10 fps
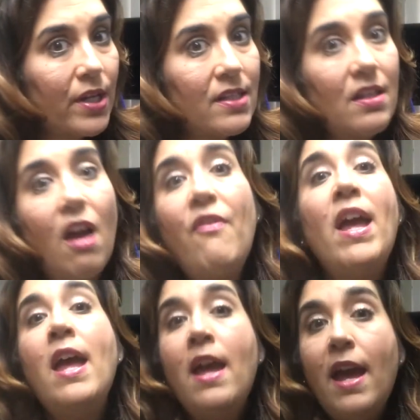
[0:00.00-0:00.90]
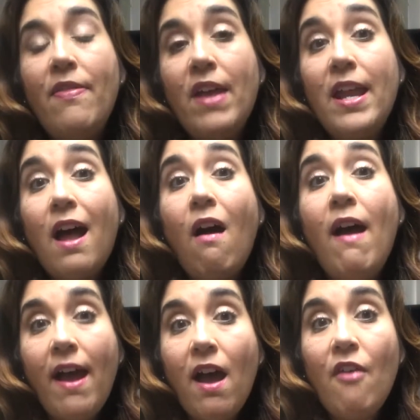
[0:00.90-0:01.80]
and stuff, and then I'll
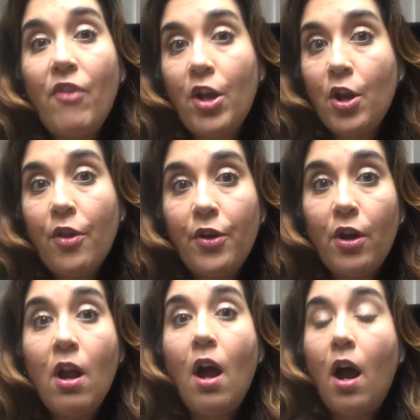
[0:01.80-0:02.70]
have another